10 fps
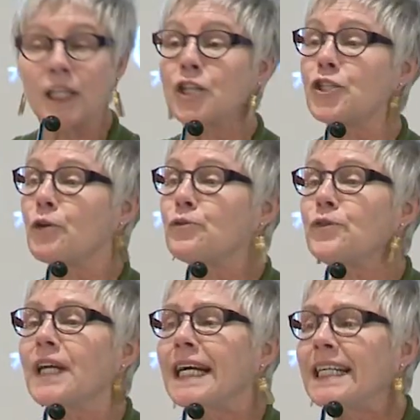So
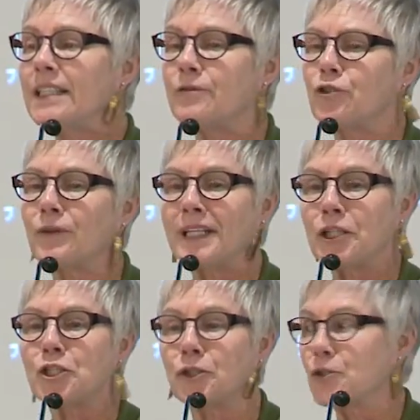the kind of
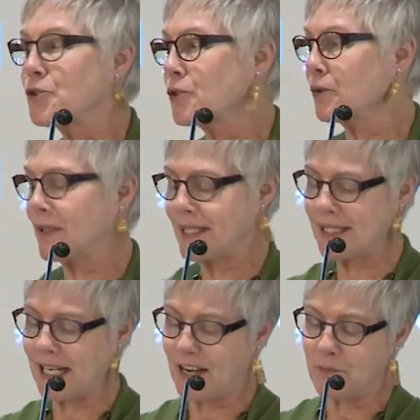traditional stories
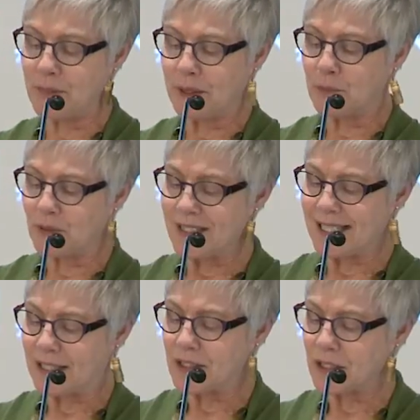that I've been
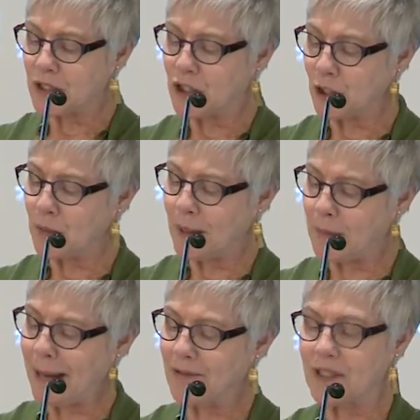presenting to you
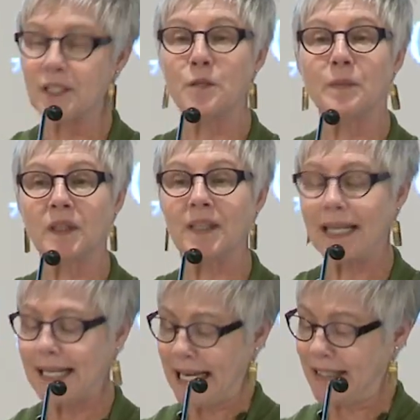about
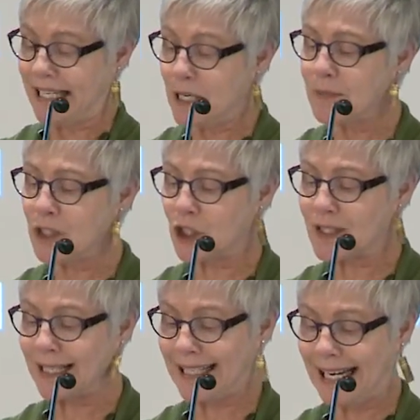disability and the images
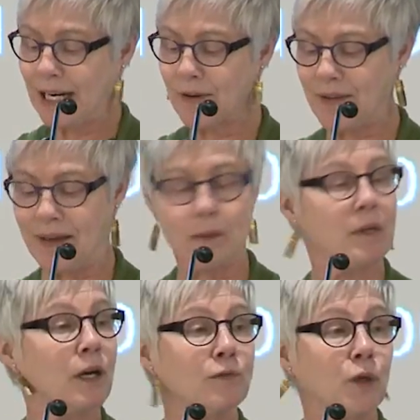that carry them,
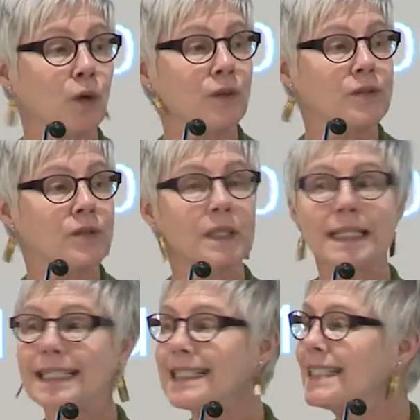of course,
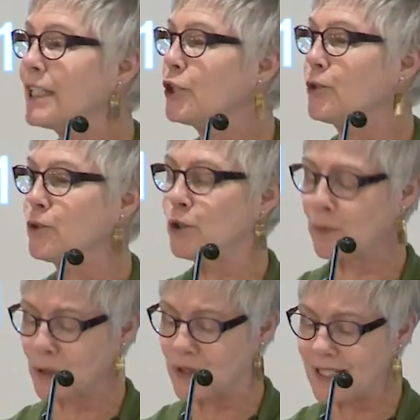continue to
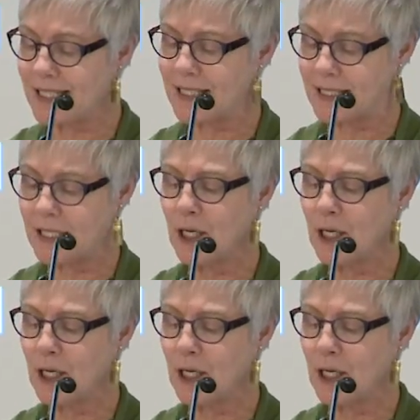persist